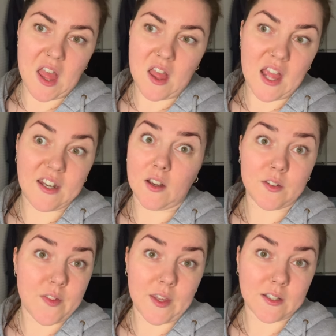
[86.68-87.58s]
any other
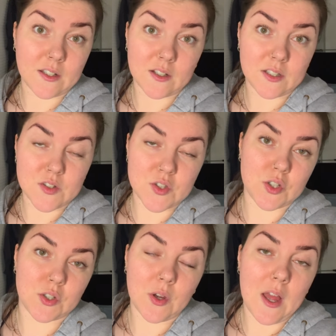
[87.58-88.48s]
thing that I need
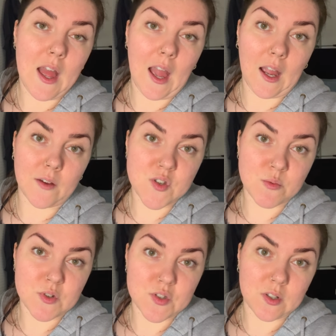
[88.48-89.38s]
to have. So I'm
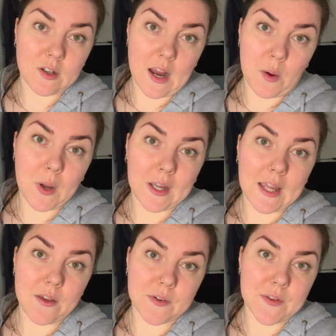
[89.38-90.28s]
just gonna now whack
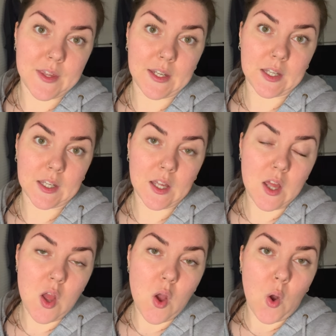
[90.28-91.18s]
everything
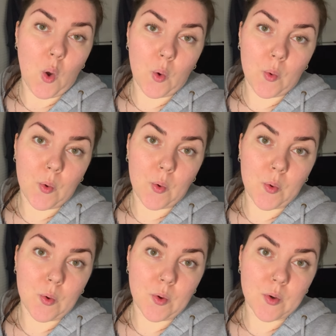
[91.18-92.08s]

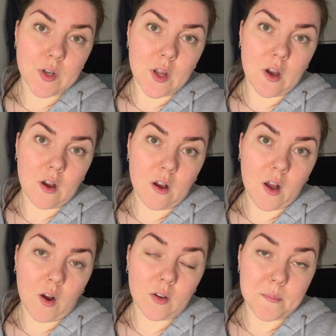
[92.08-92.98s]
on
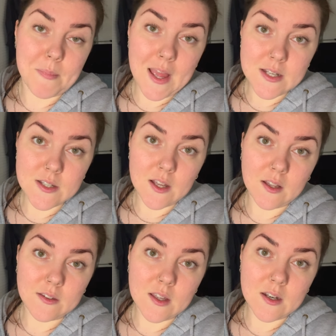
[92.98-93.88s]
the bed
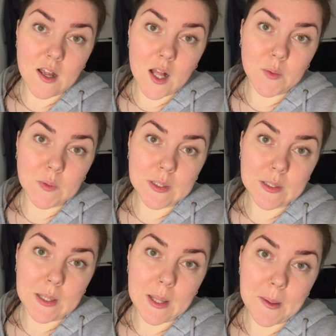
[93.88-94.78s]
and then I
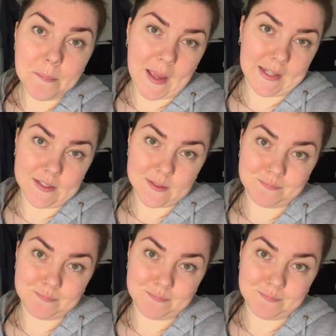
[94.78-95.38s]
will pack it.